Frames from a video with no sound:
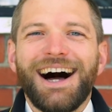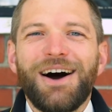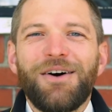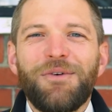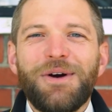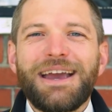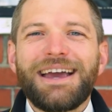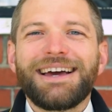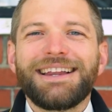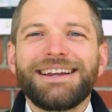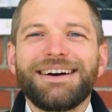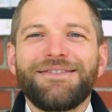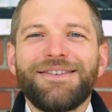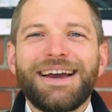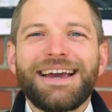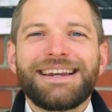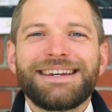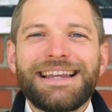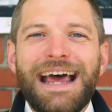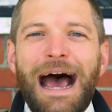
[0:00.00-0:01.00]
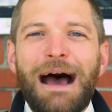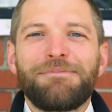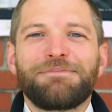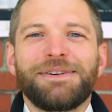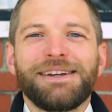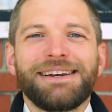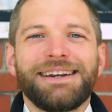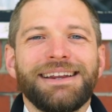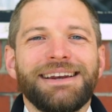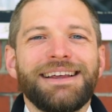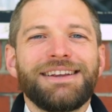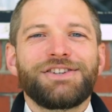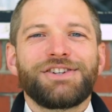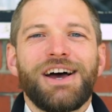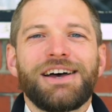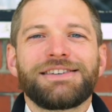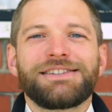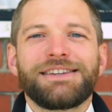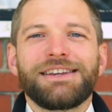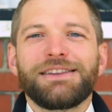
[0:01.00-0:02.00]
We adapted and
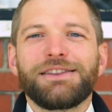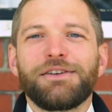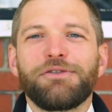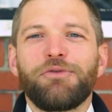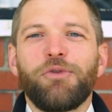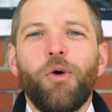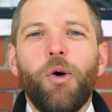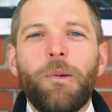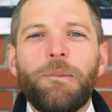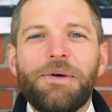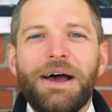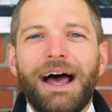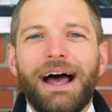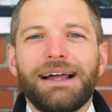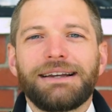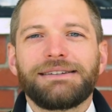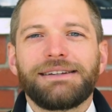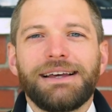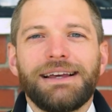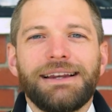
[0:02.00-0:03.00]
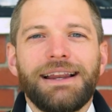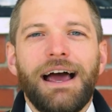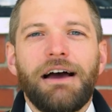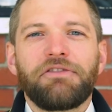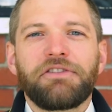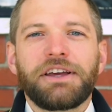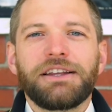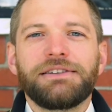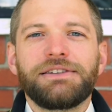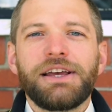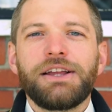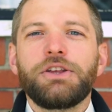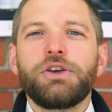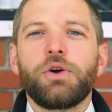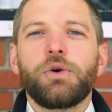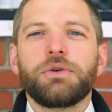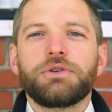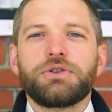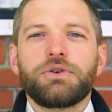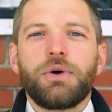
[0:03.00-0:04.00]
adjusted the format and have
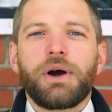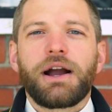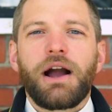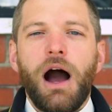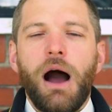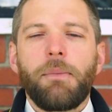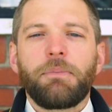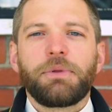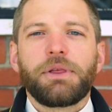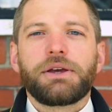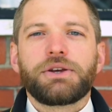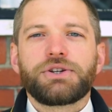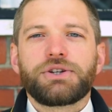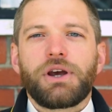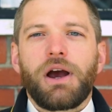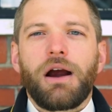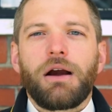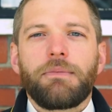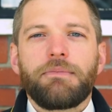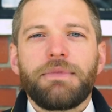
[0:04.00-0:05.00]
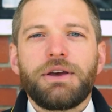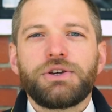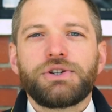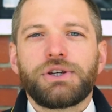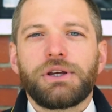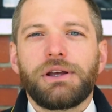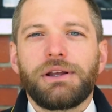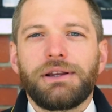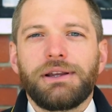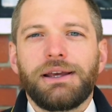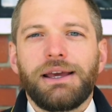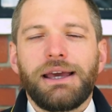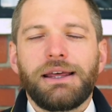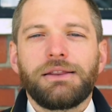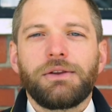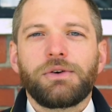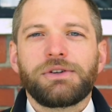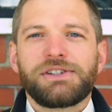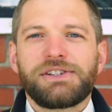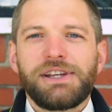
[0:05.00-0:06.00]
continued to accomplish our mission
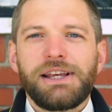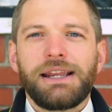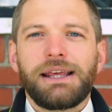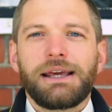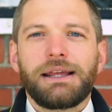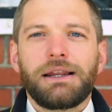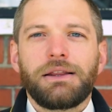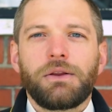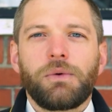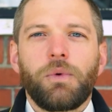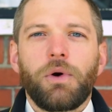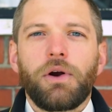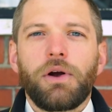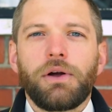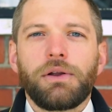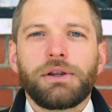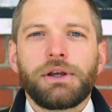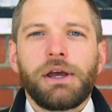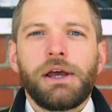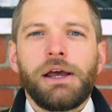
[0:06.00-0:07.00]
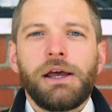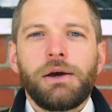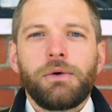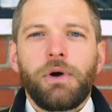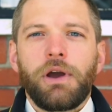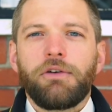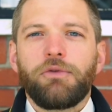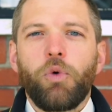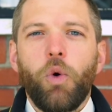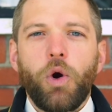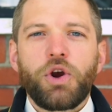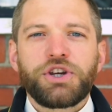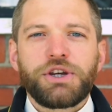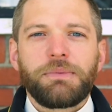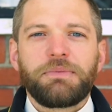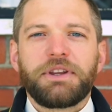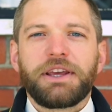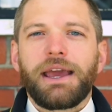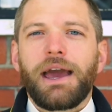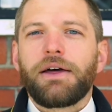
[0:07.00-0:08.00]
in the city and in the world. We have
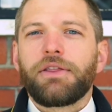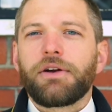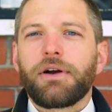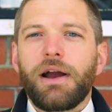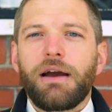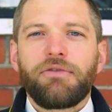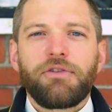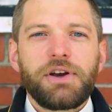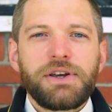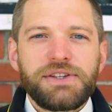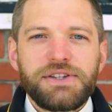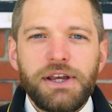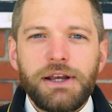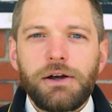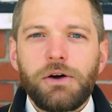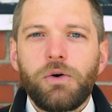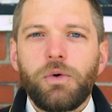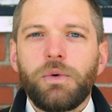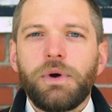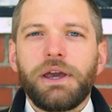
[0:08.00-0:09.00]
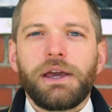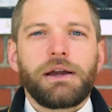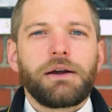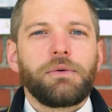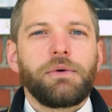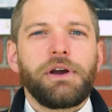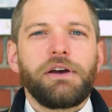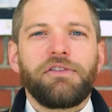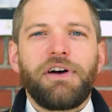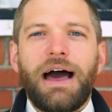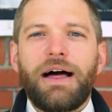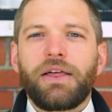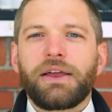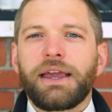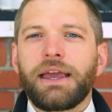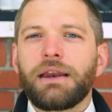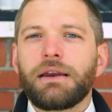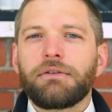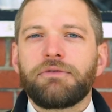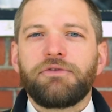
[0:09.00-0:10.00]
worshiped together every single week. We have
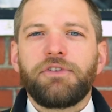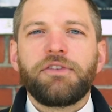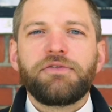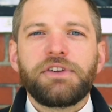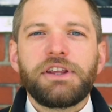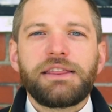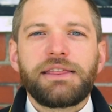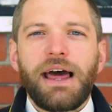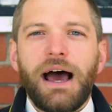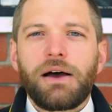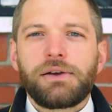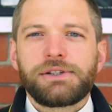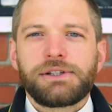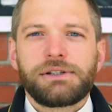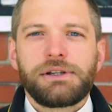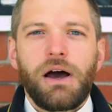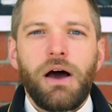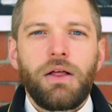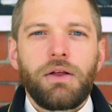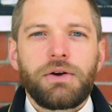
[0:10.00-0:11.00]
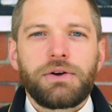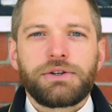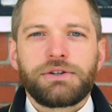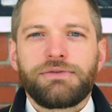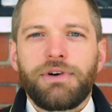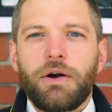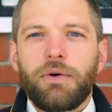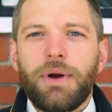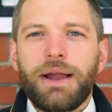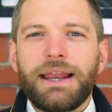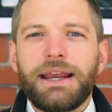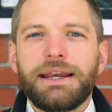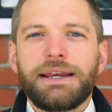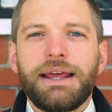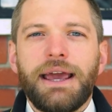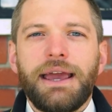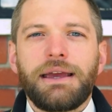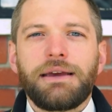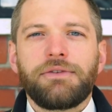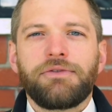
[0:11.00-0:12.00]
allocated $50,000 of our rainy
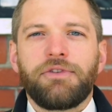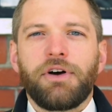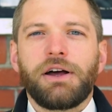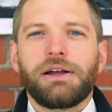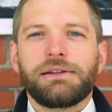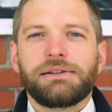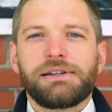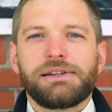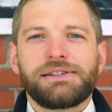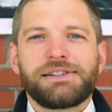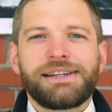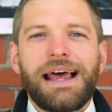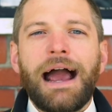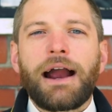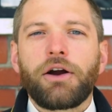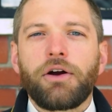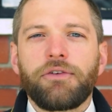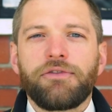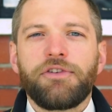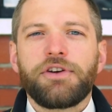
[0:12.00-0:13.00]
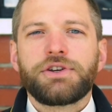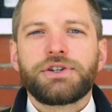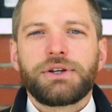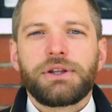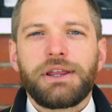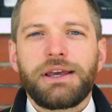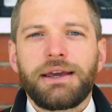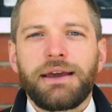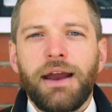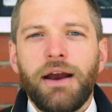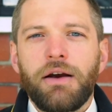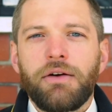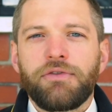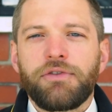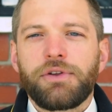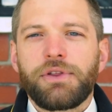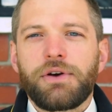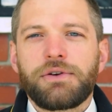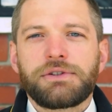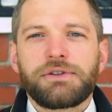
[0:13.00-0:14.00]
day fund to sacrificially care
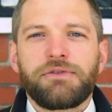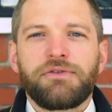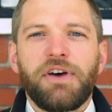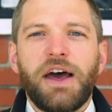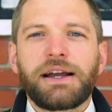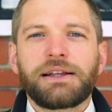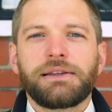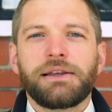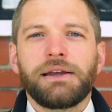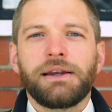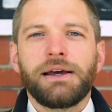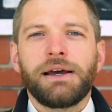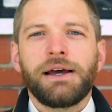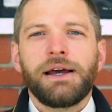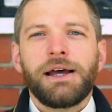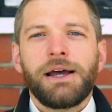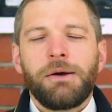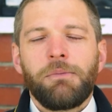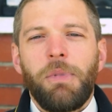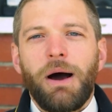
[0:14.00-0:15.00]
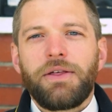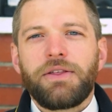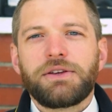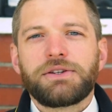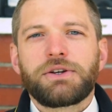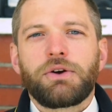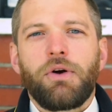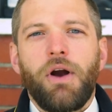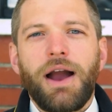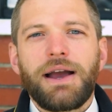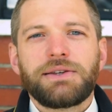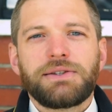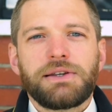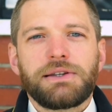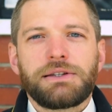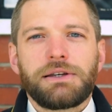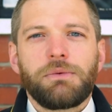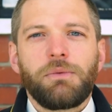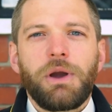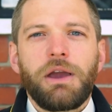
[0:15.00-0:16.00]
for those affected by this
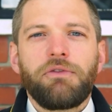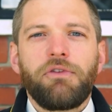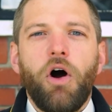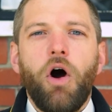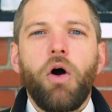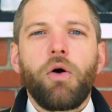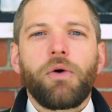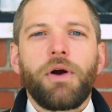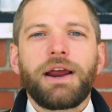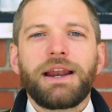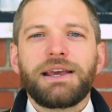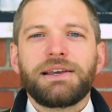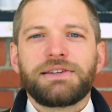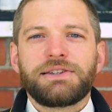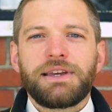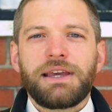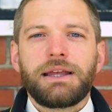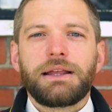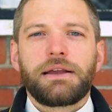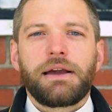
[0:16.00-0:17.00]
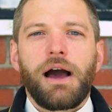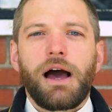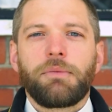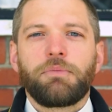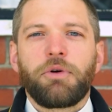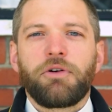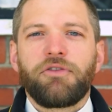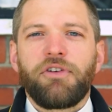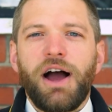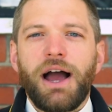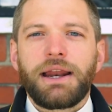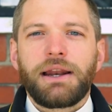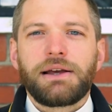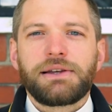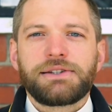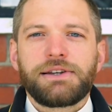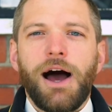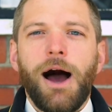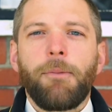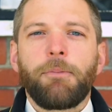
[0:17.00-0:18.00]
crisis, and we have already seen God provide
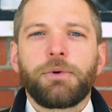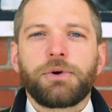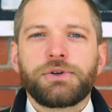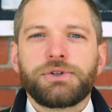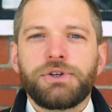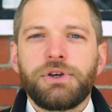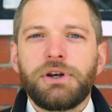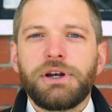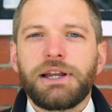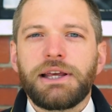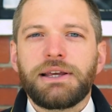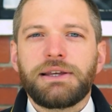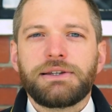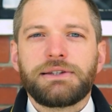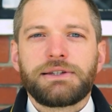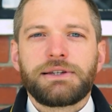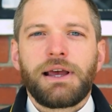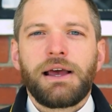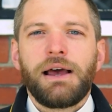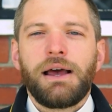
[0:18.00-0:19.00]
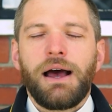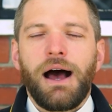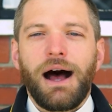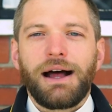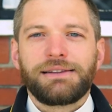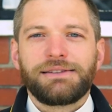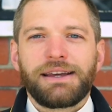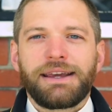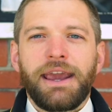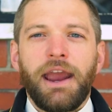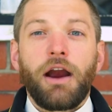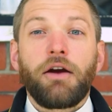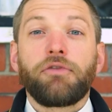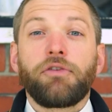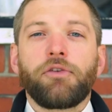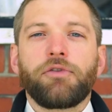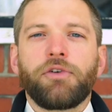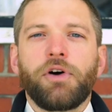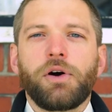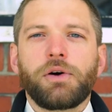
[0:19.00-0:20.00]
us opportunities to care
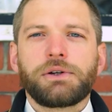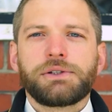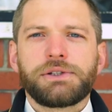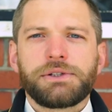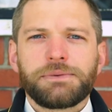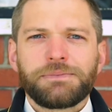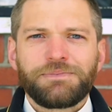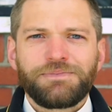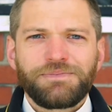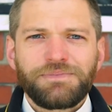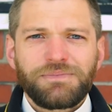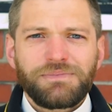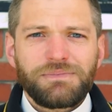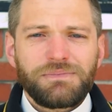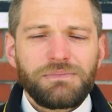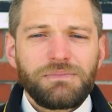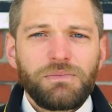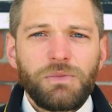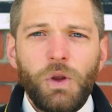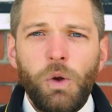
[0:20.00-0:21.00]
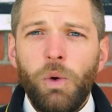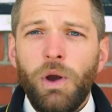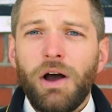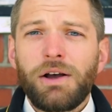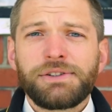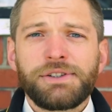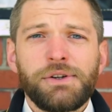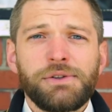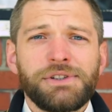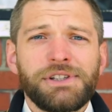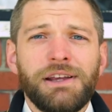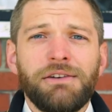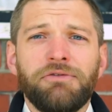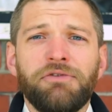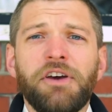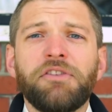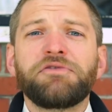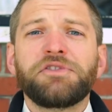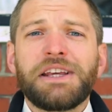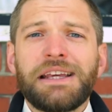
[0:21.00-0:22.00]
for folks. We also sent
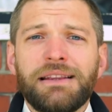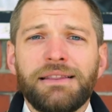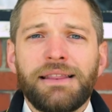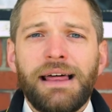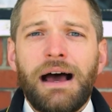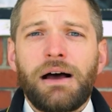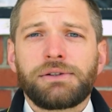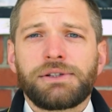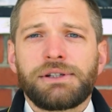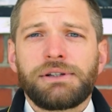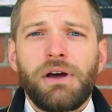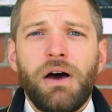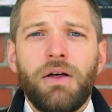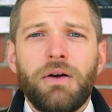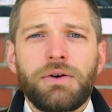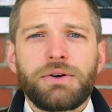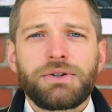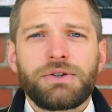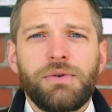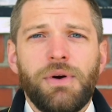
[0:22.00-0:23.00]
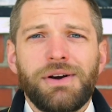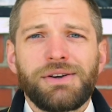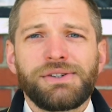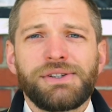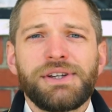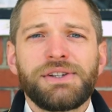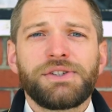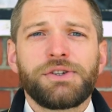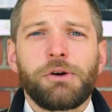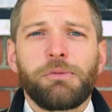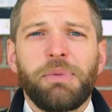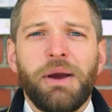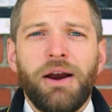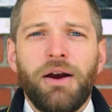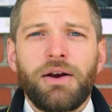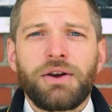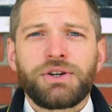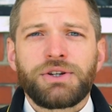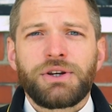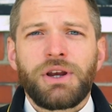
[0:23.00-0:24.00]
$15,000 to our sister
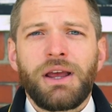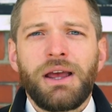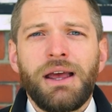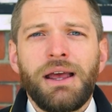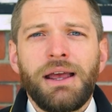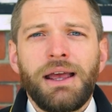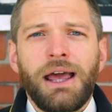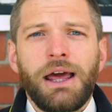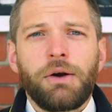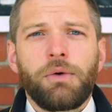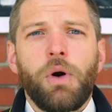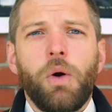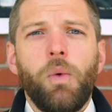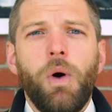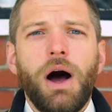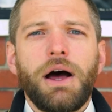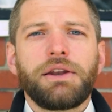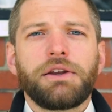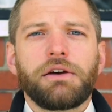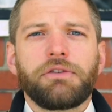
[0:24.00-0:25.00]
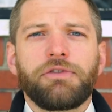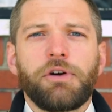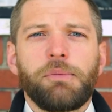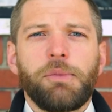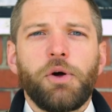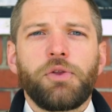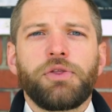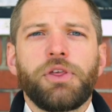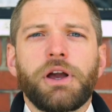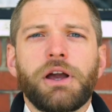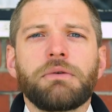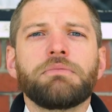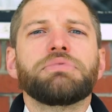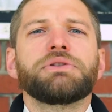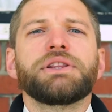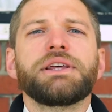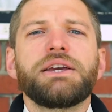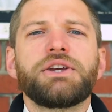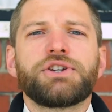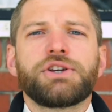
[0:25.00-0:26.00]
parish in Rwanda for both the
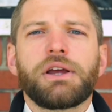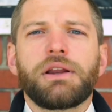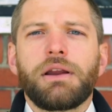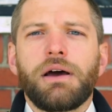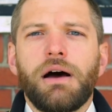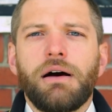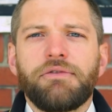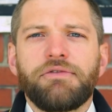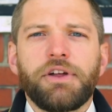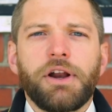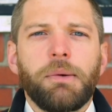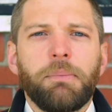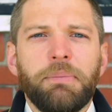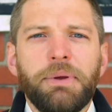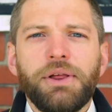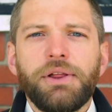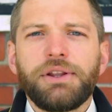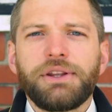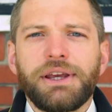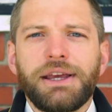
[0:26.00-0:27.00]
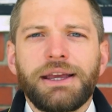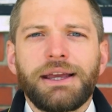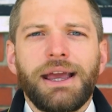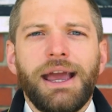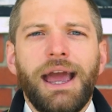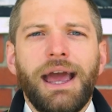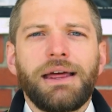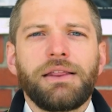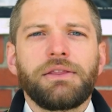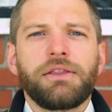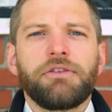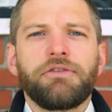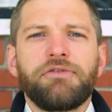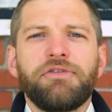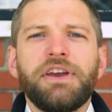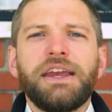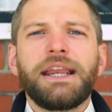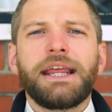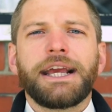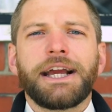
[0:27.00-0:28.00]
completion of their building and the
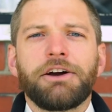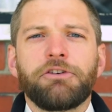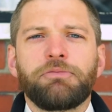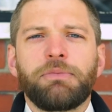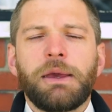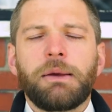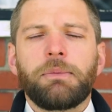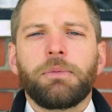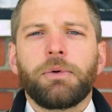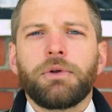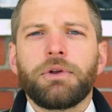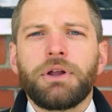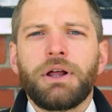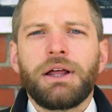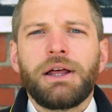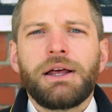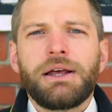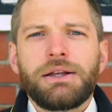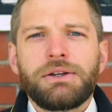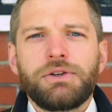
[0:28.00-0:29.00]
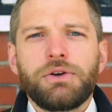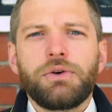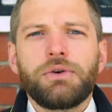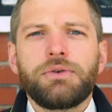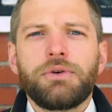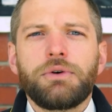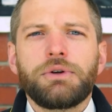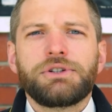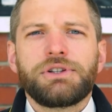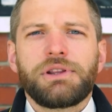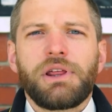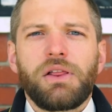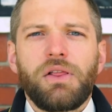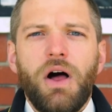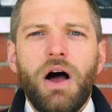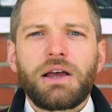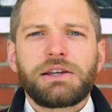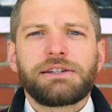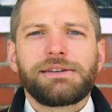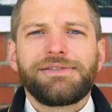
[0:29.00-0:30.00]
feeding of people due to the
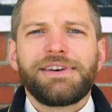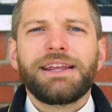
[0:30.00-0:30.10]
loss of